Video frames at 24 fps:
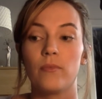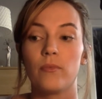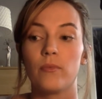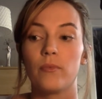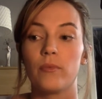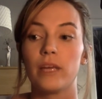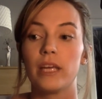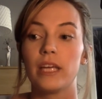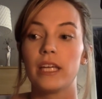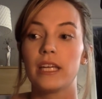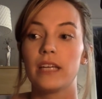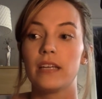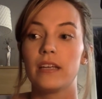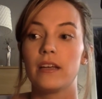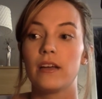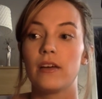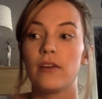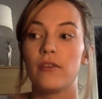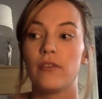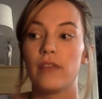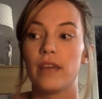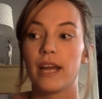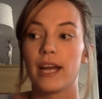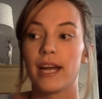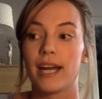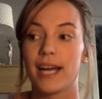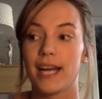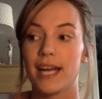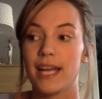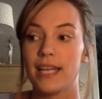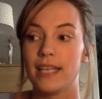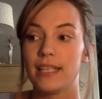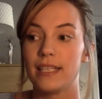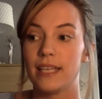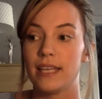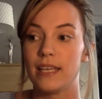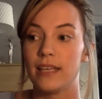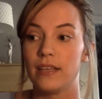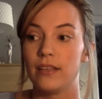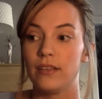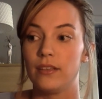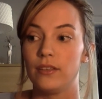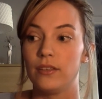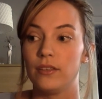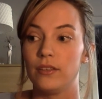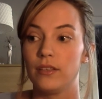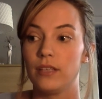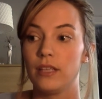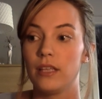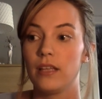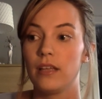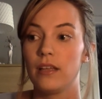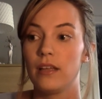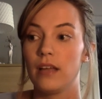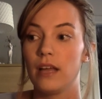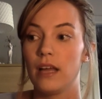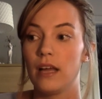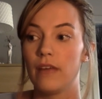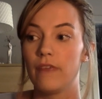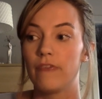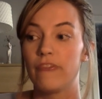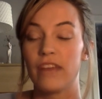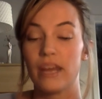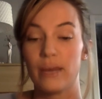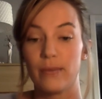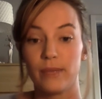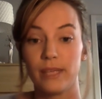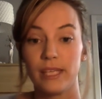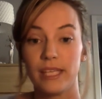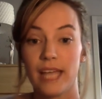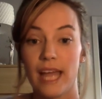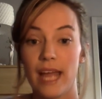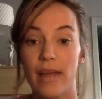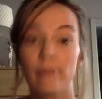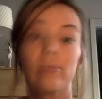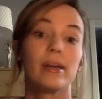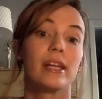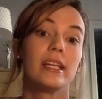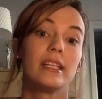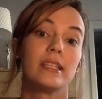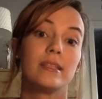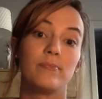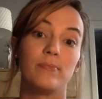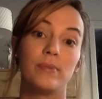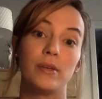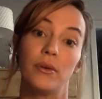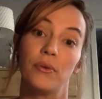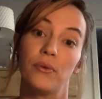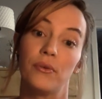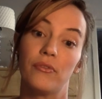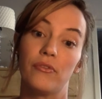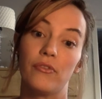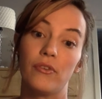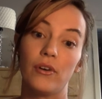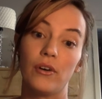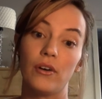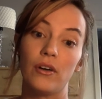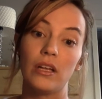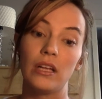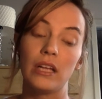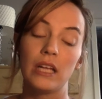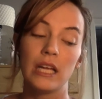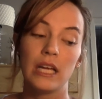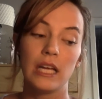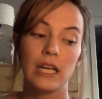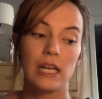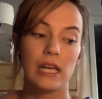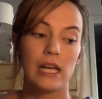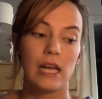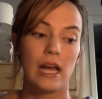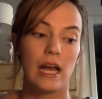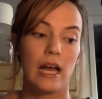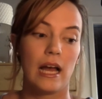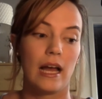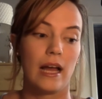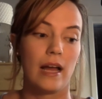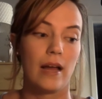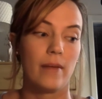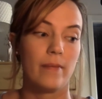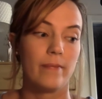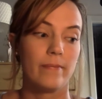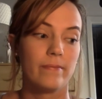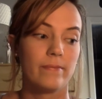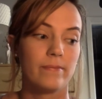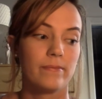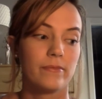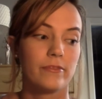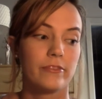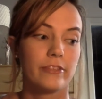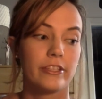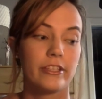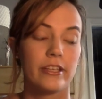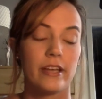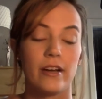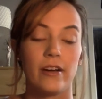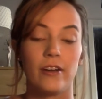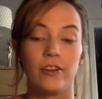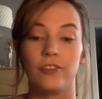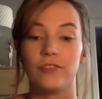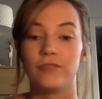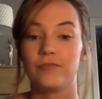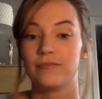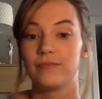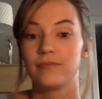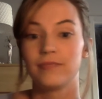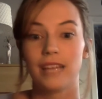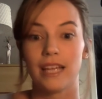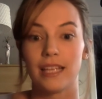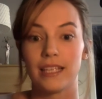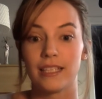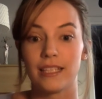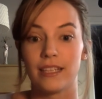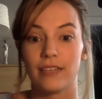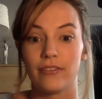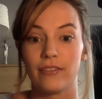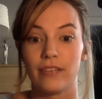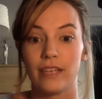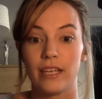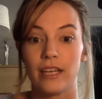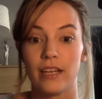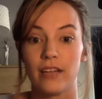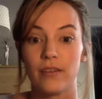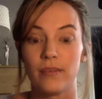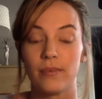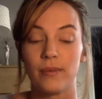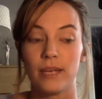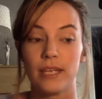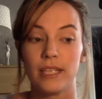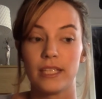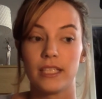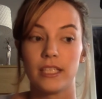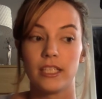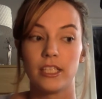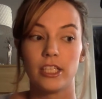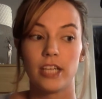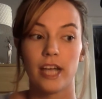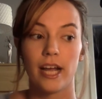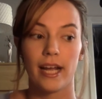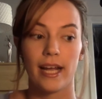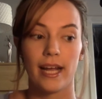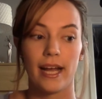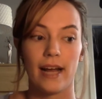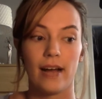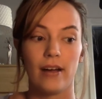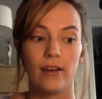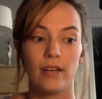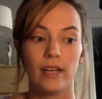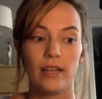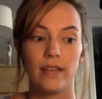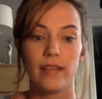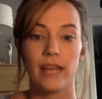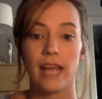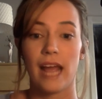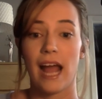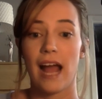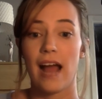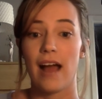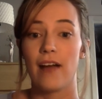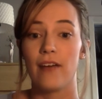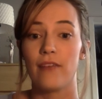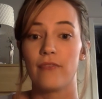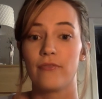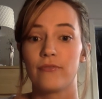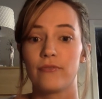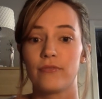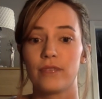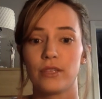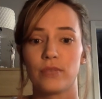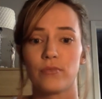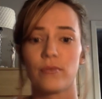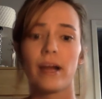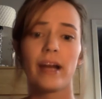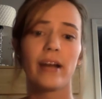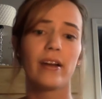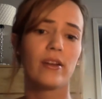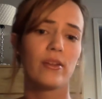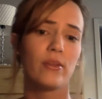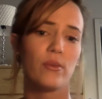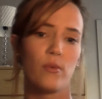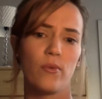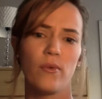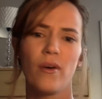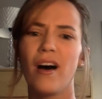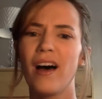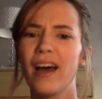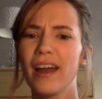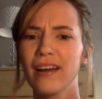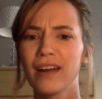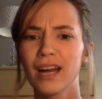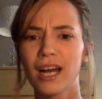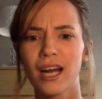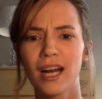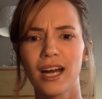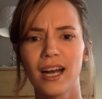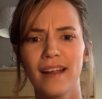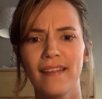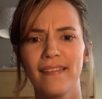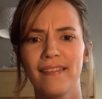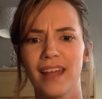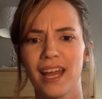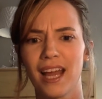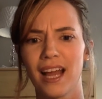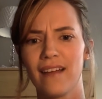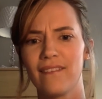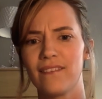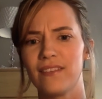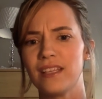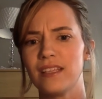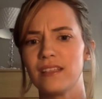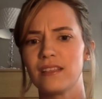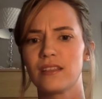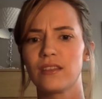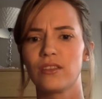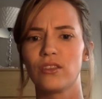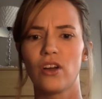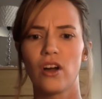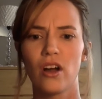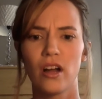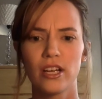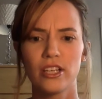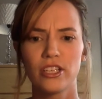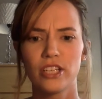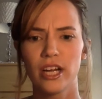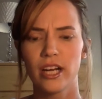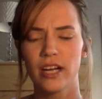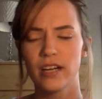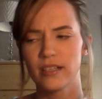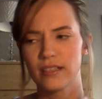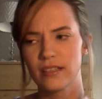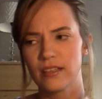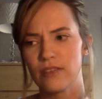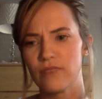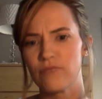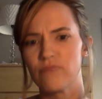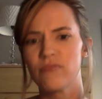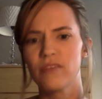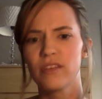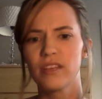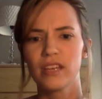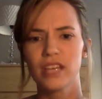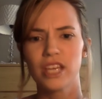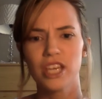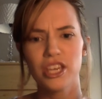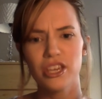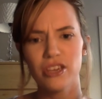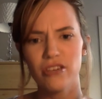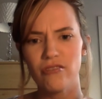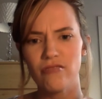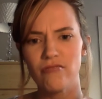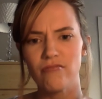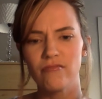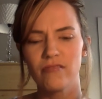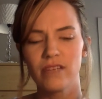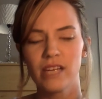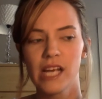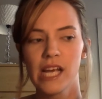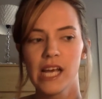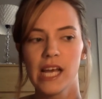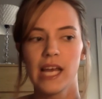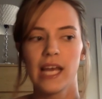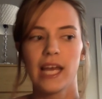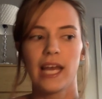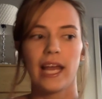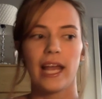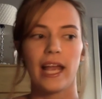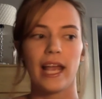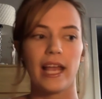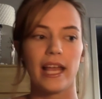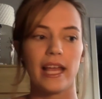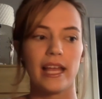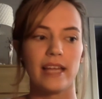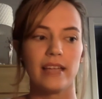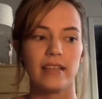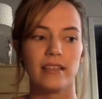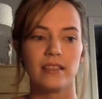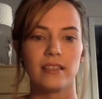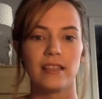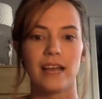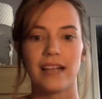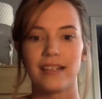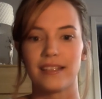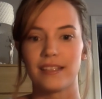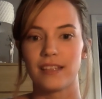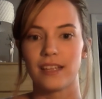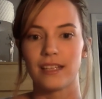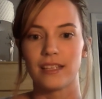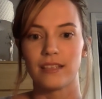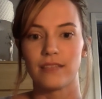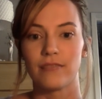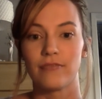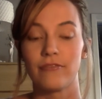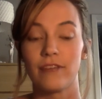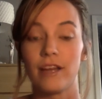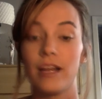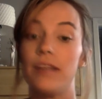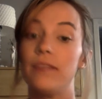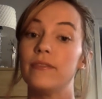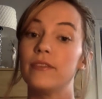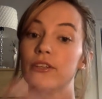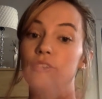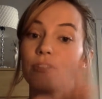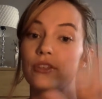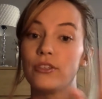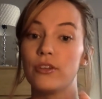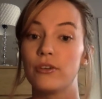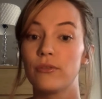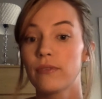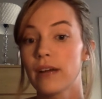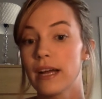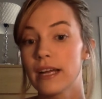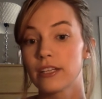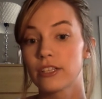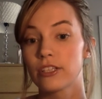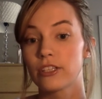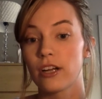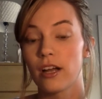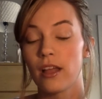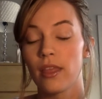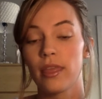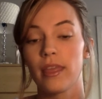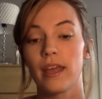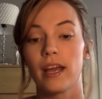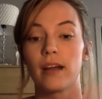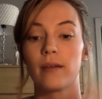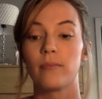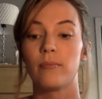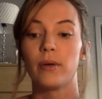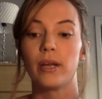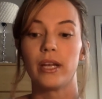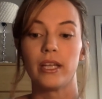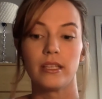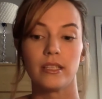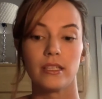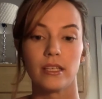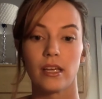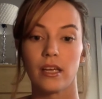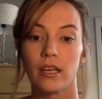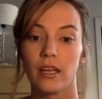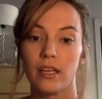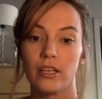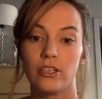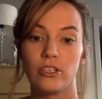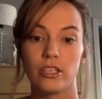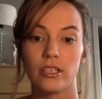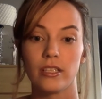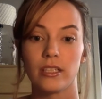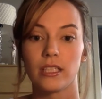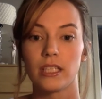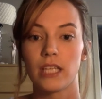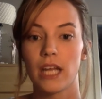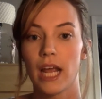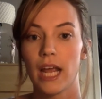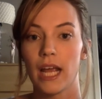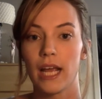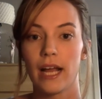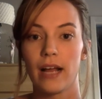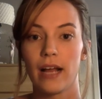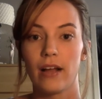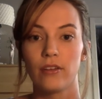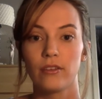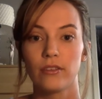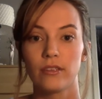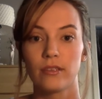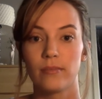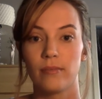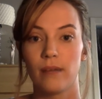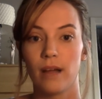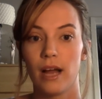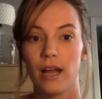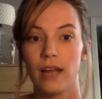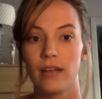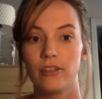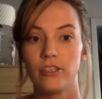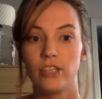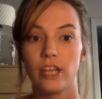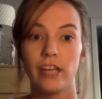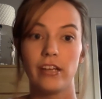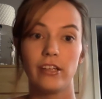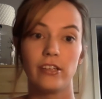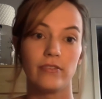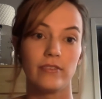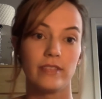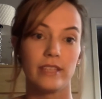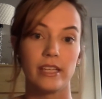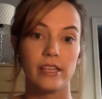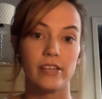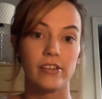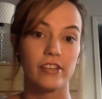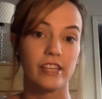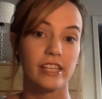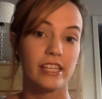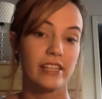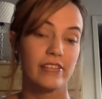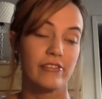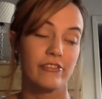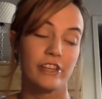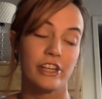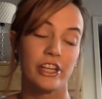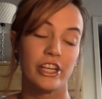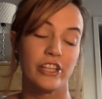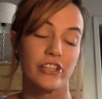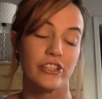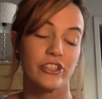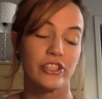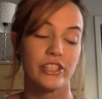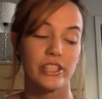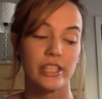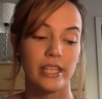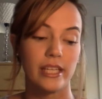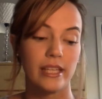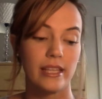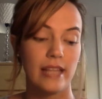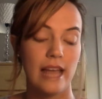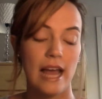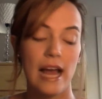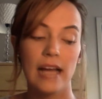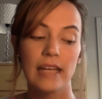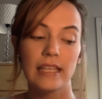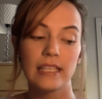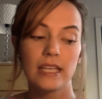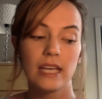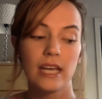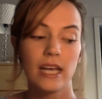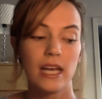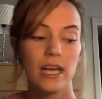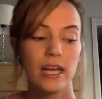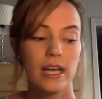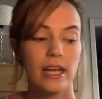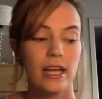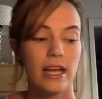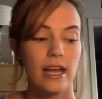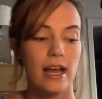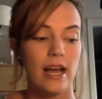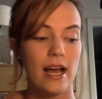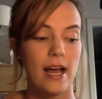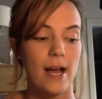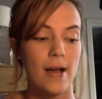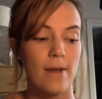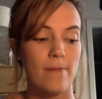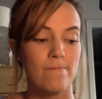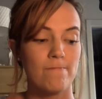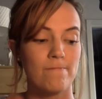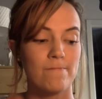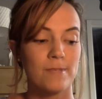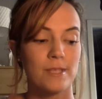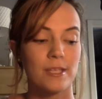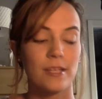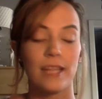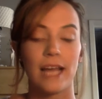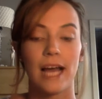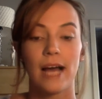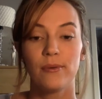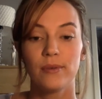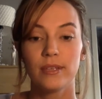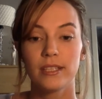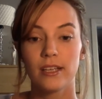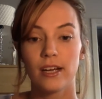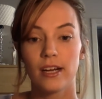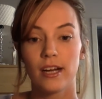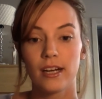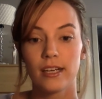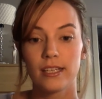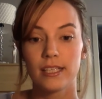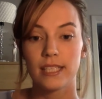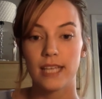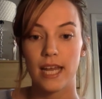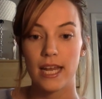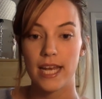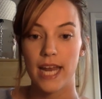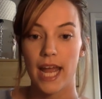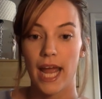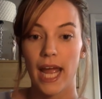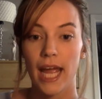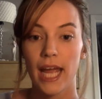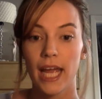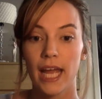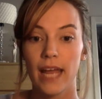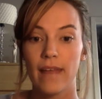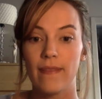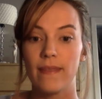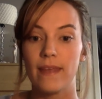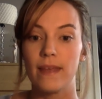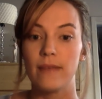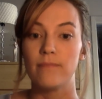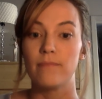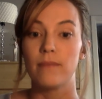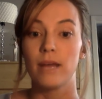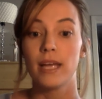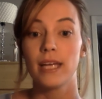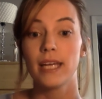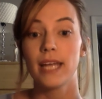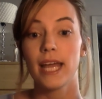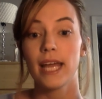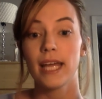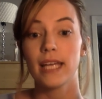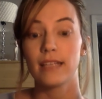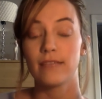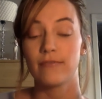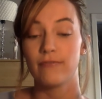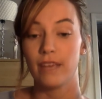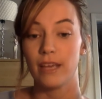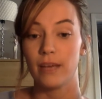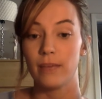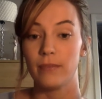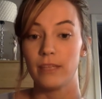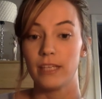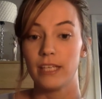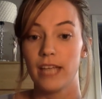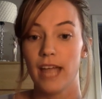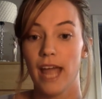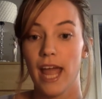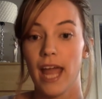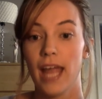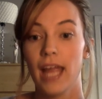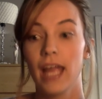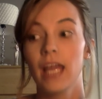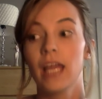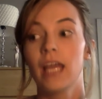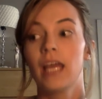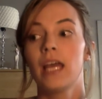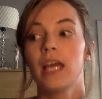We didn't go there until family day, but it's beautiful. So that's definitely another place to check out. And it's right on the water, and they have these lawn chairs that are really cute, and that's lots of fun. There's no restaurant there, but it's a good just hangout spot and change of scenery if you're interested in that. So that was our Sunday, and then Monday is family day.